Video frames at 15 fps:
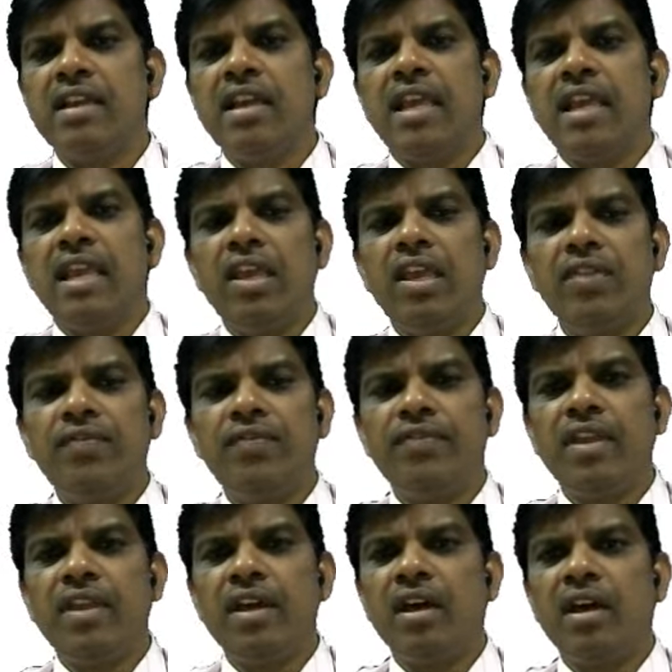If
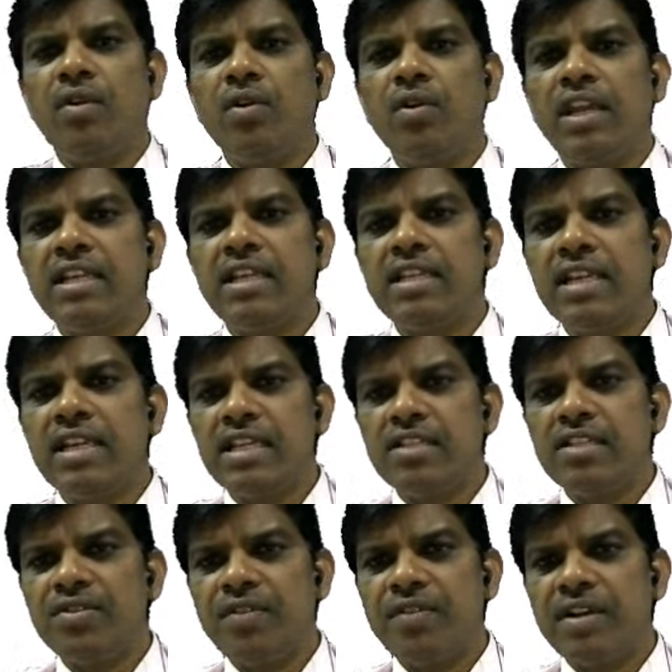the rotation is
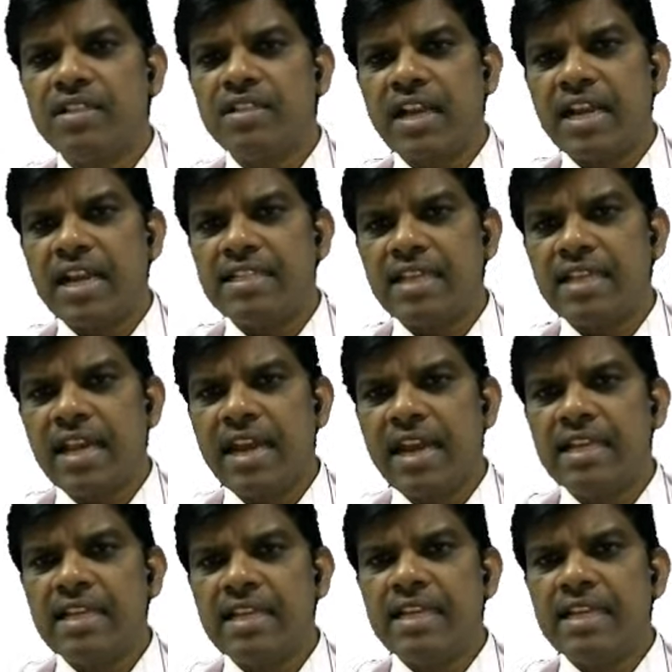towards right side,